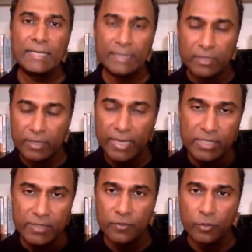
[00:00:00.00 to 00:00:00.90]
In the
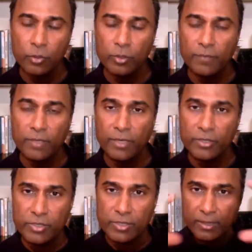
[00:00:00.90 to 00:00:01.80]
case of
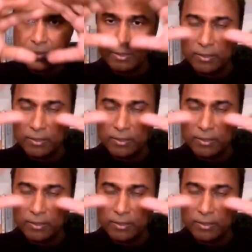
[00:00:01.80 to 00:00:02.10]
coronavirus,